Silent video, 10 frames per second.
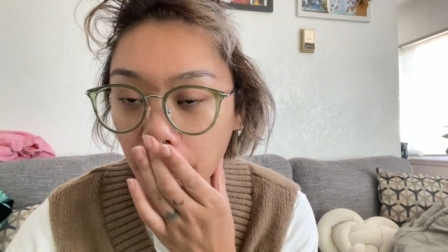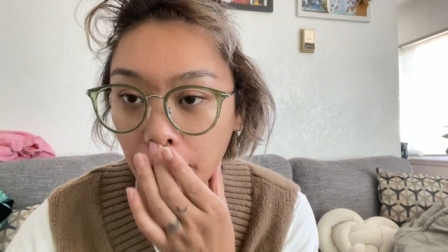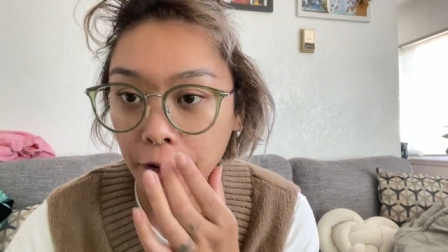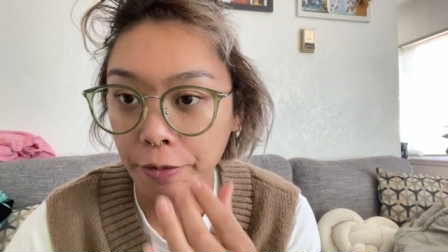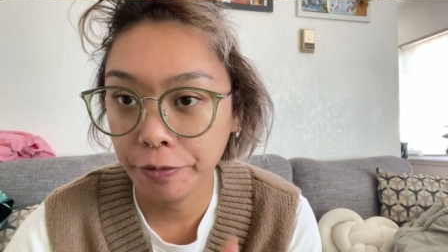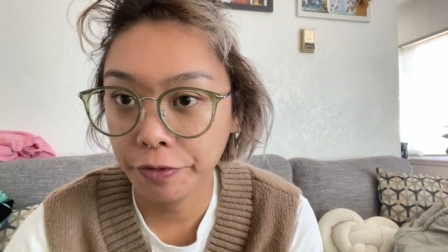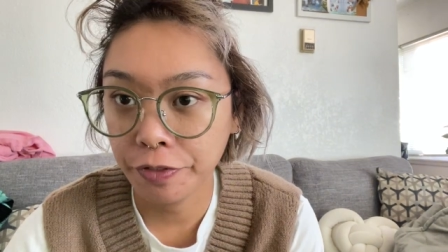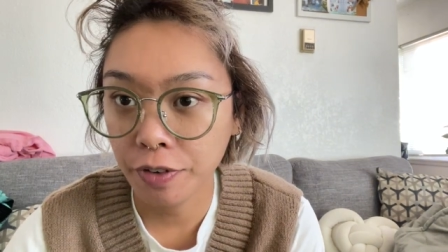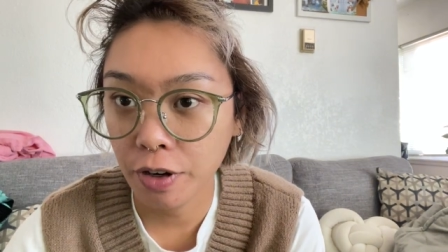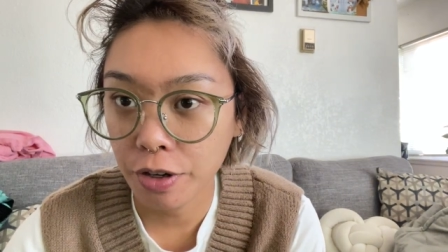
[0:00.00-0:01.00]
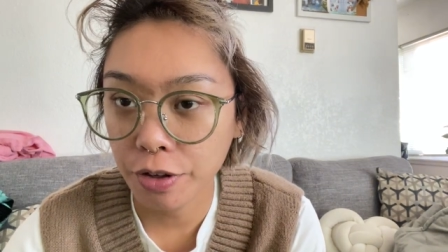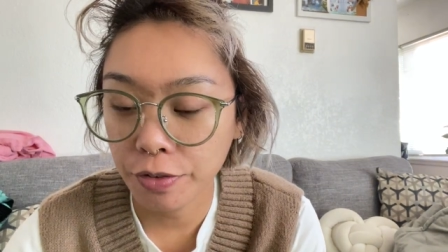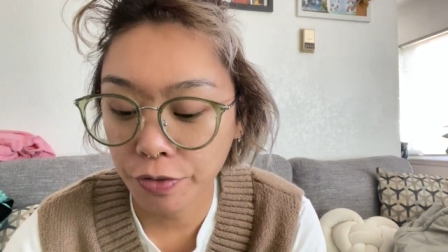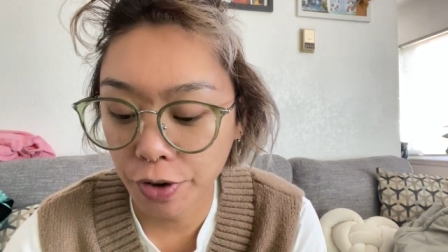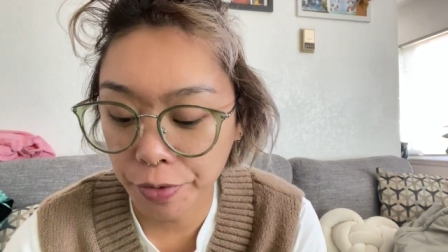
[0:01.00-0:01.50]
I'm farther
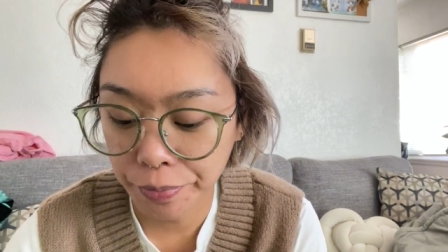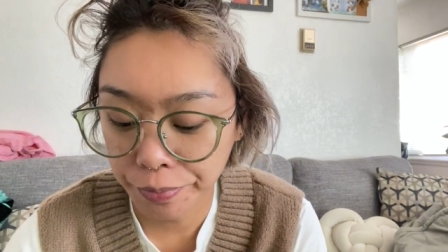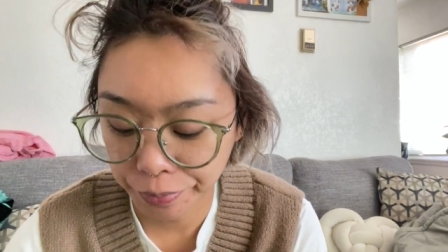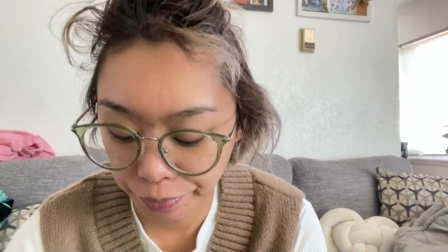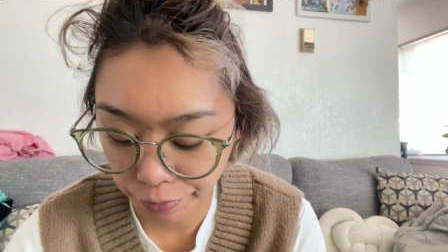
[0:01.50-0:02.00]
from